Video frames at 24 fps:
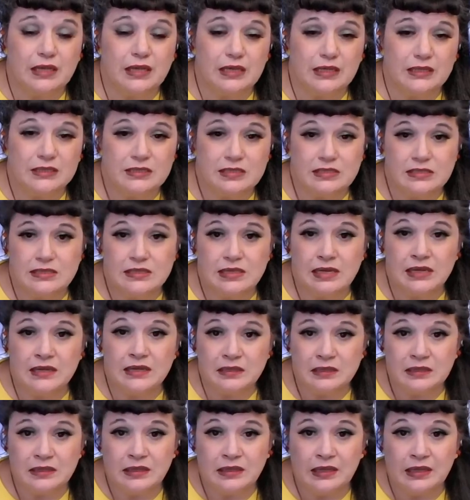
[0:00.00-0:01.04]
It's a sudden
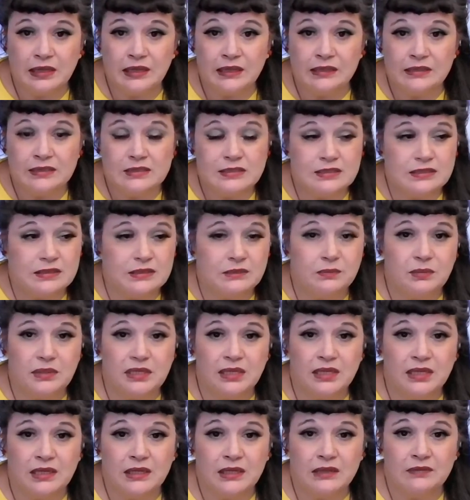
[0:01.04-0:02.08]
thing, it's the
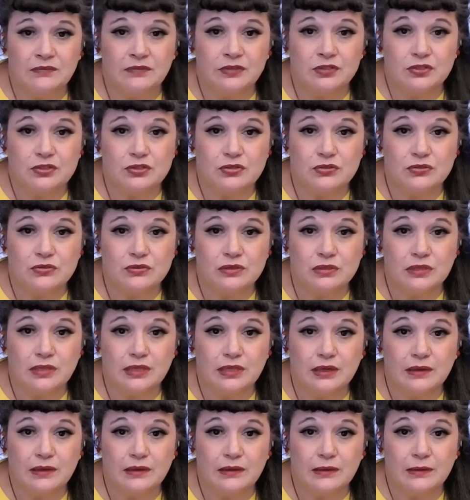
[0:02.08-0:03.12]
beginning of the school
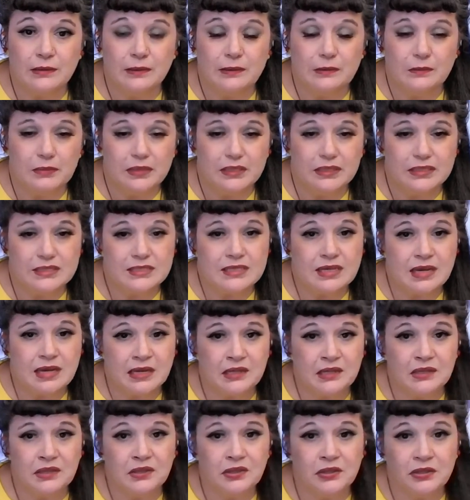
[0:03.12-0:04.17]
year, but it's kind
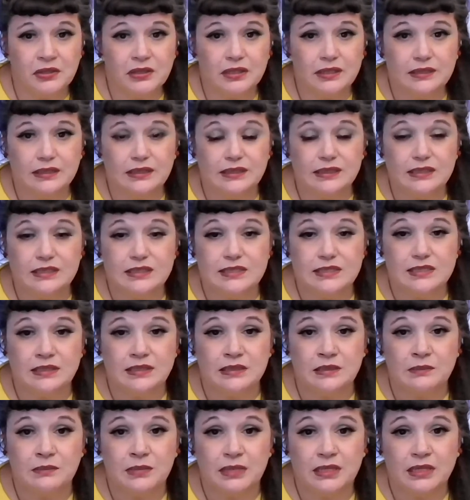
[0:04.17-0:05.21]
of good that it's in the
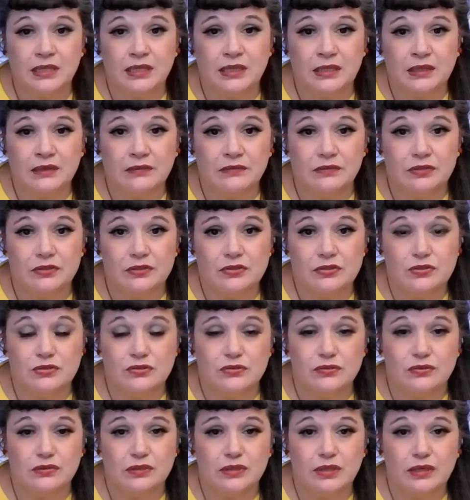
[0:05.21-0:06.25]
beginning of the
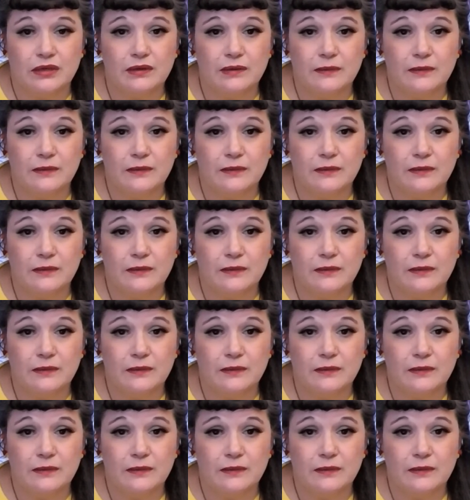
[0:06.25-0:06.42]
school year.